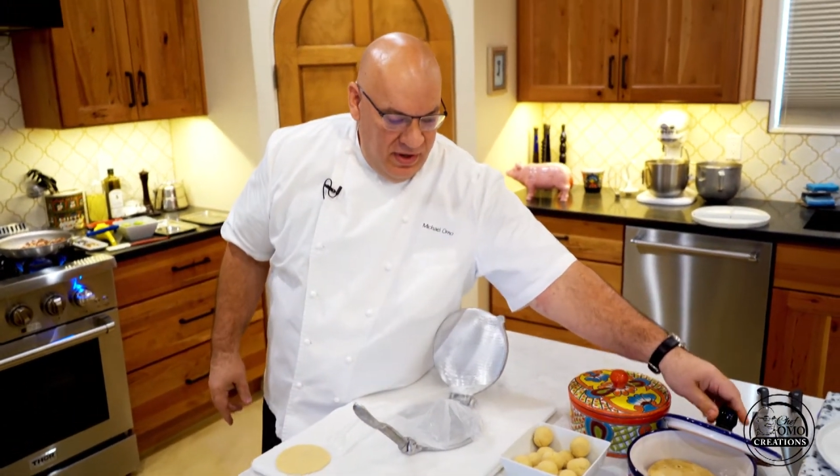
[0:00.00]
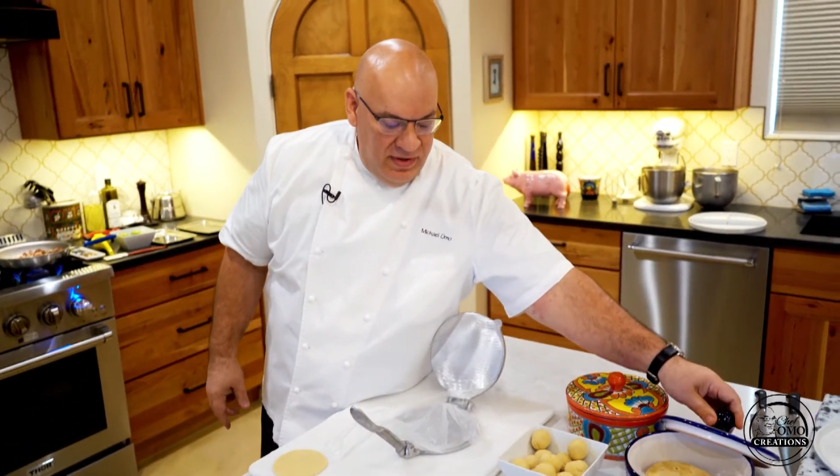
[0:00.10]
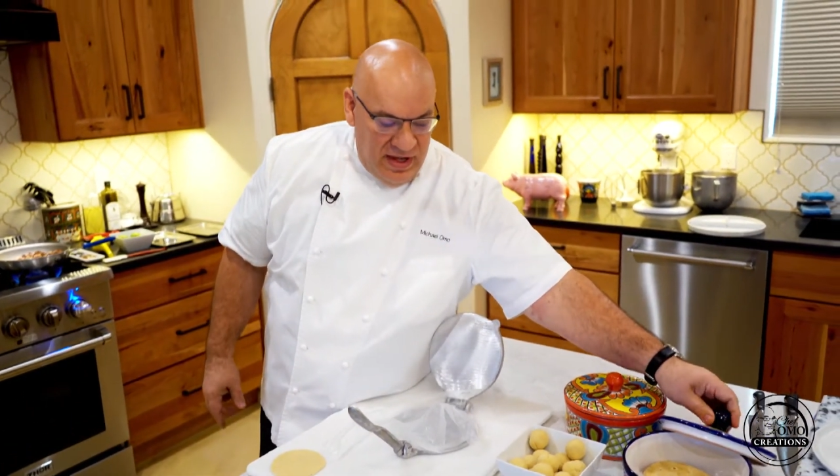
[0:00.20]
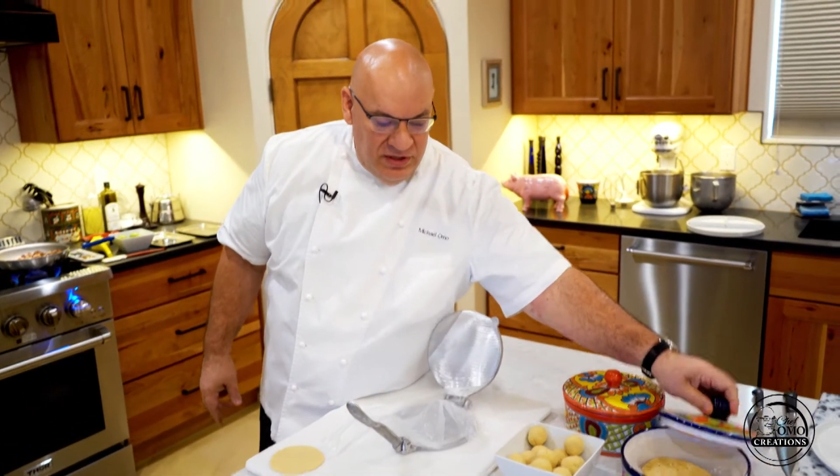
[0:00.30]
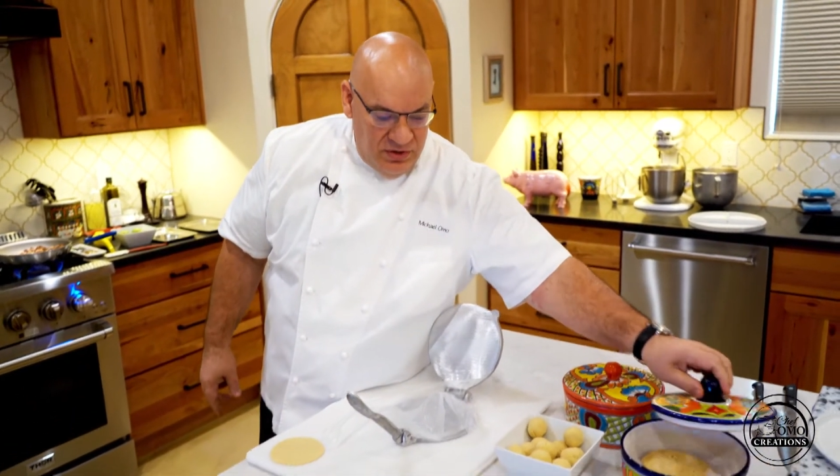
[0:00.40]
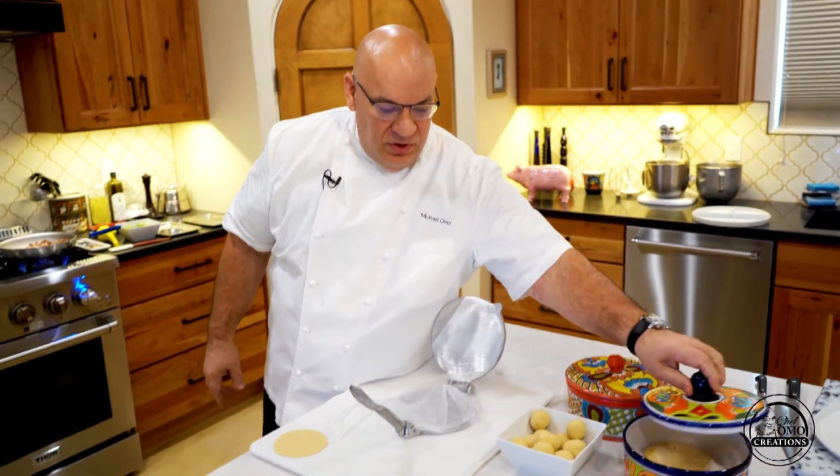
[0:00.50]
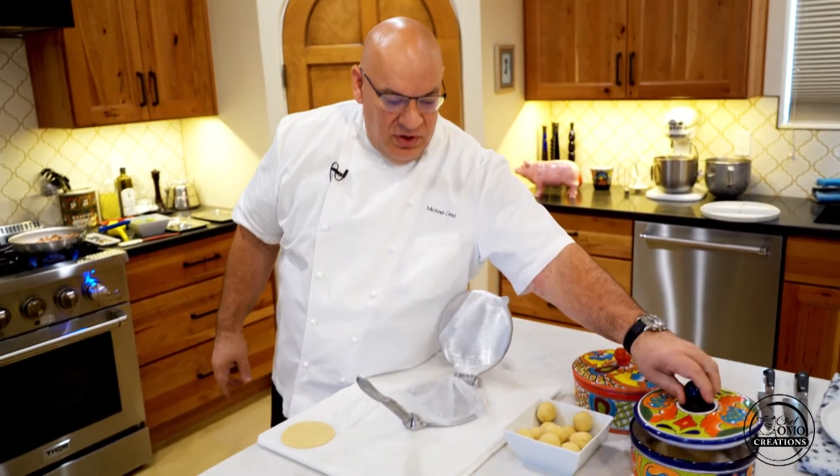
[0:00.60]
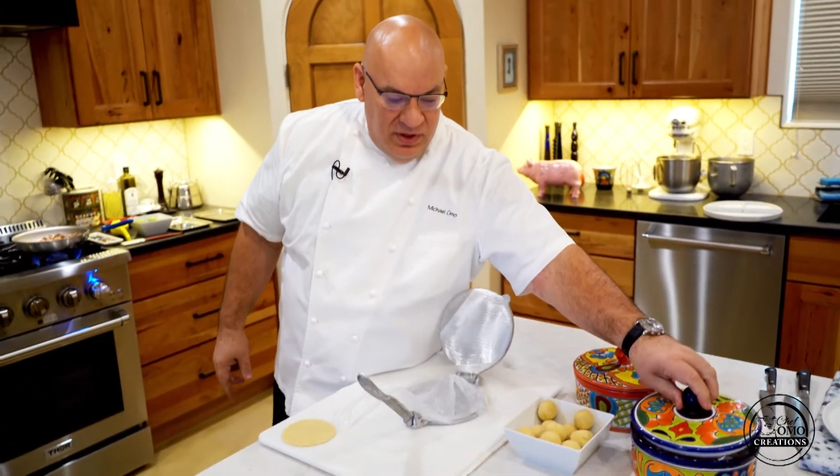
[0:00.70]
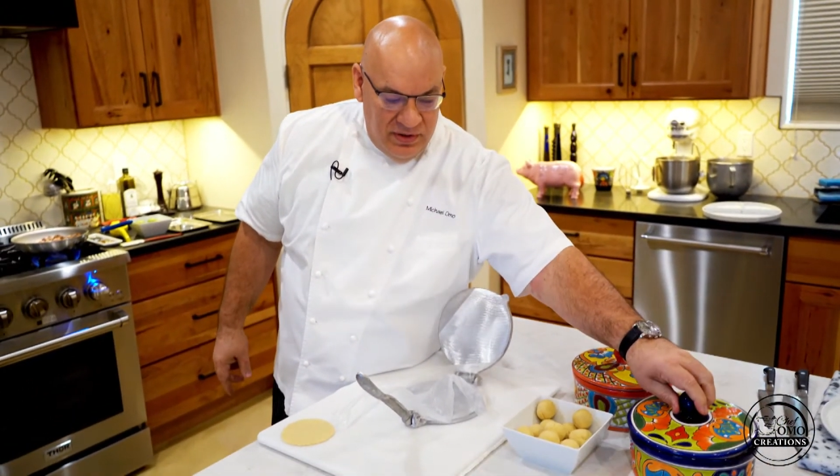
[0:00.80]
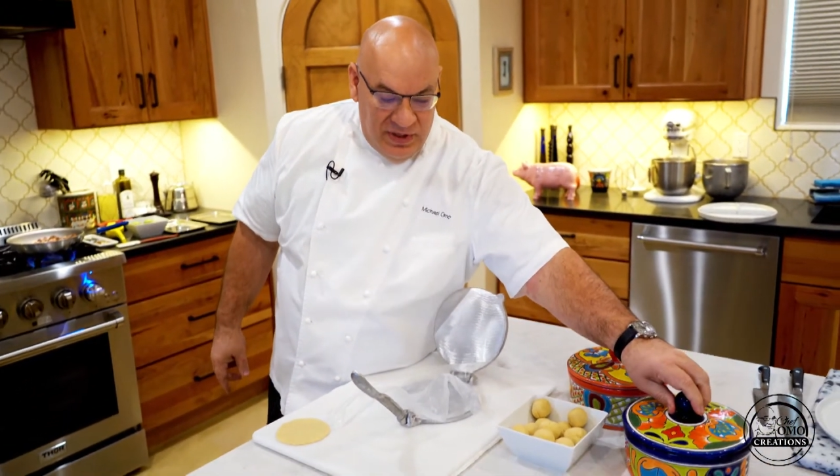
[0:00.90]
That's so you
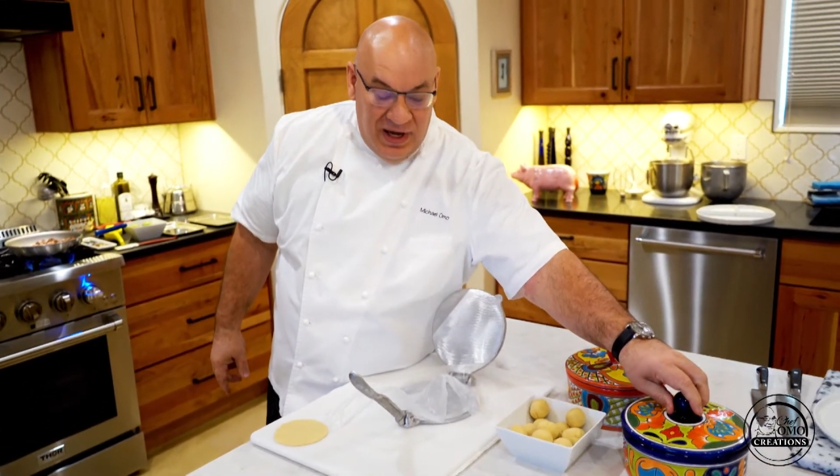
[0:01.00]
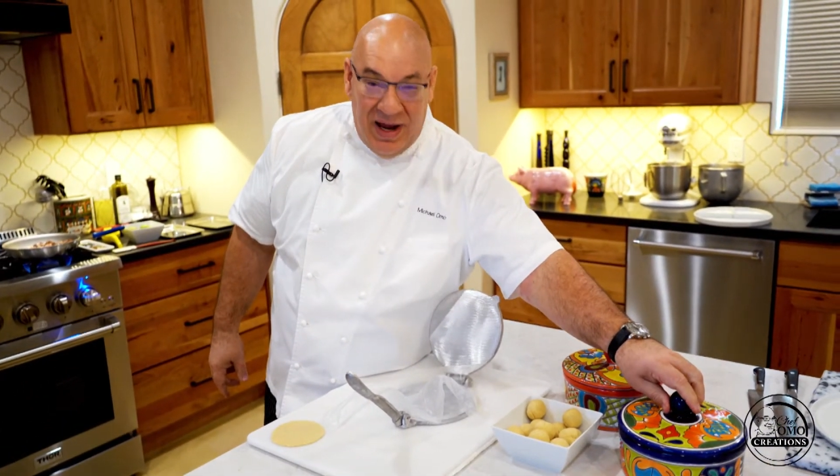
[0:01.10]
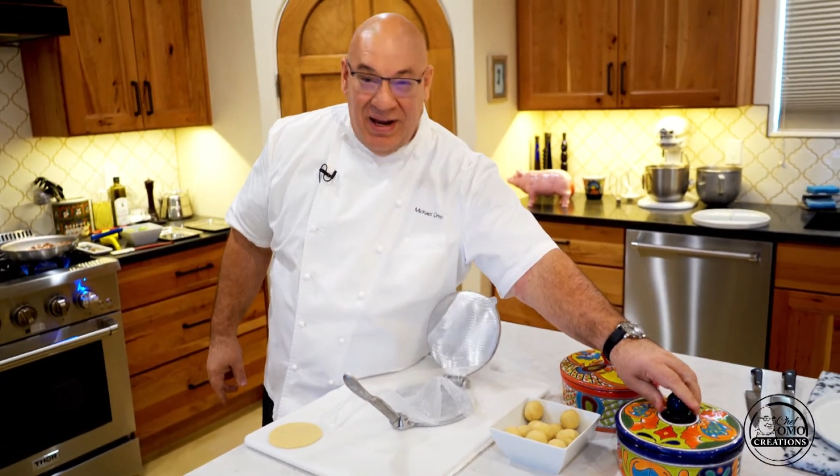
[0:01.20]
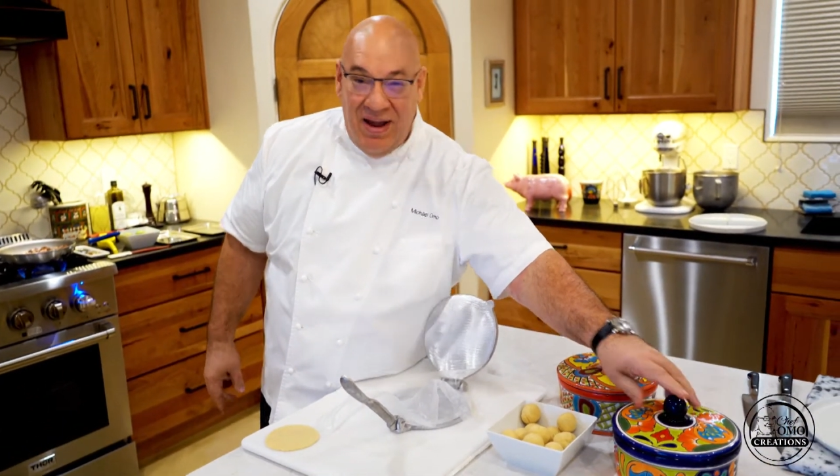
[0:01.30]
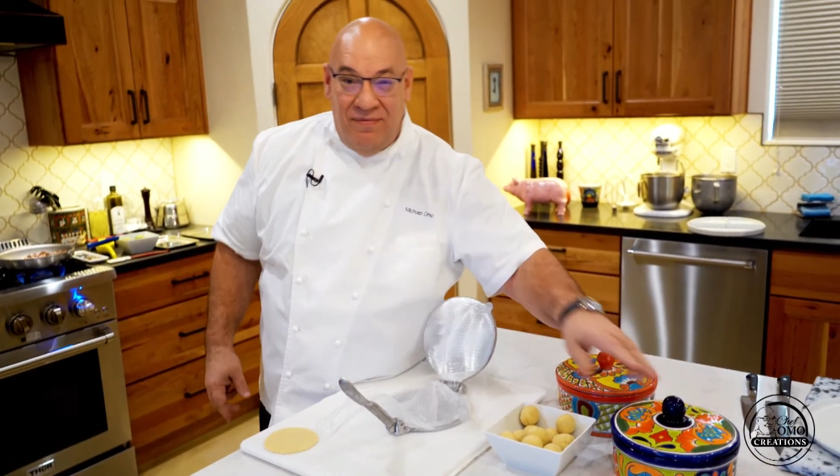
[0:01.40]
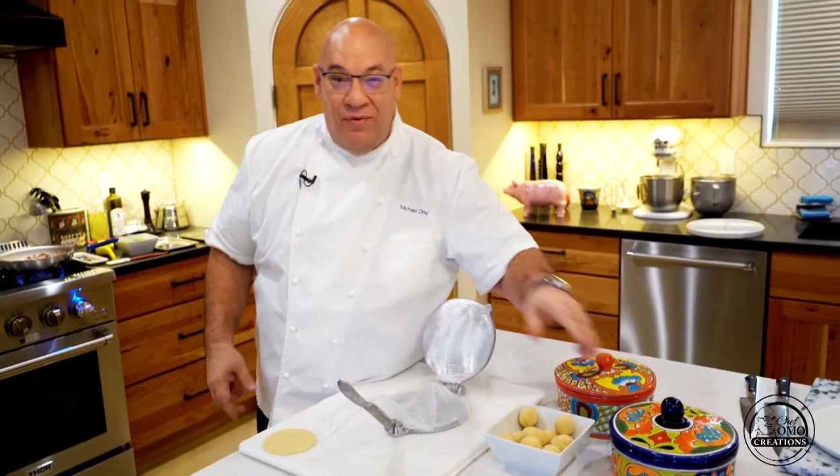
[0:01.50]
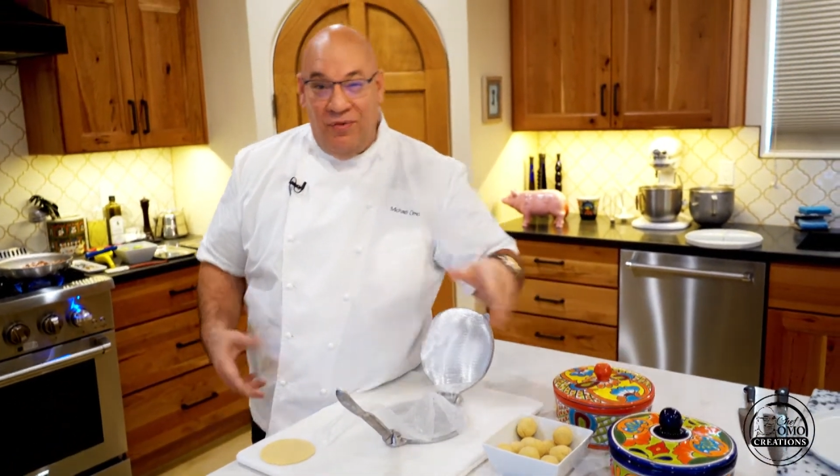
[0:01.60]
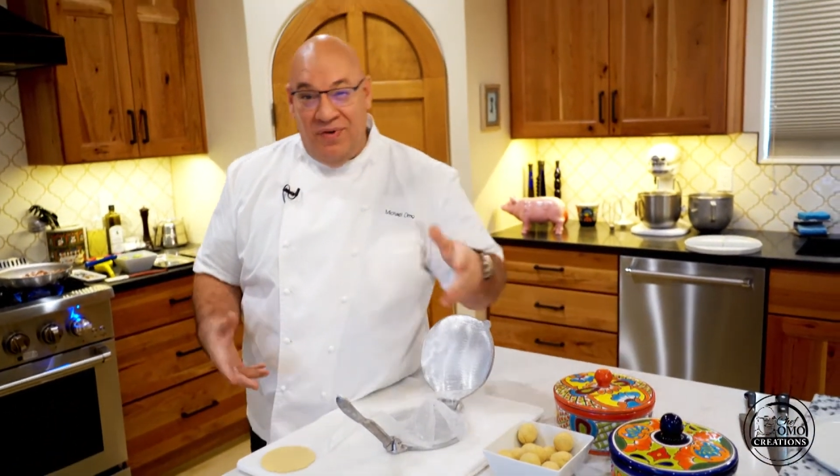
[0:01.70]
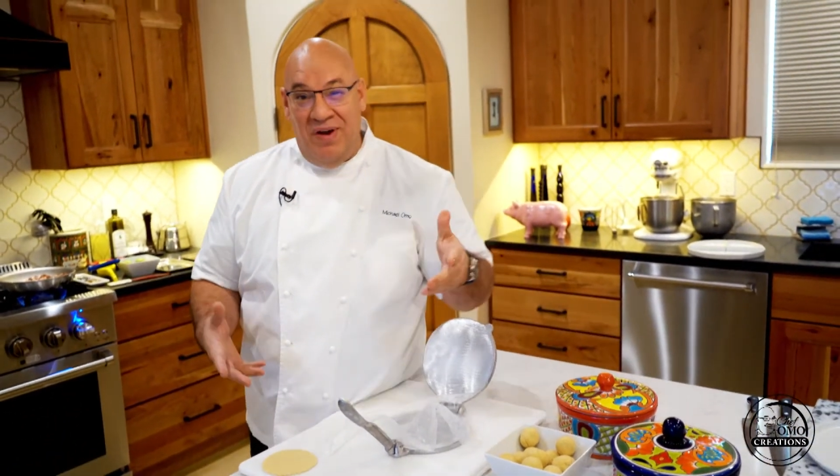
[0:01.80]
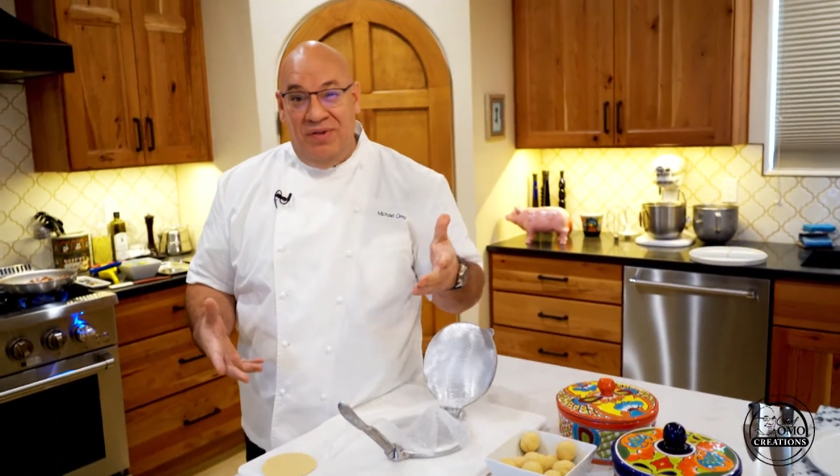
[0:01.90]
can say I can have 4 or 5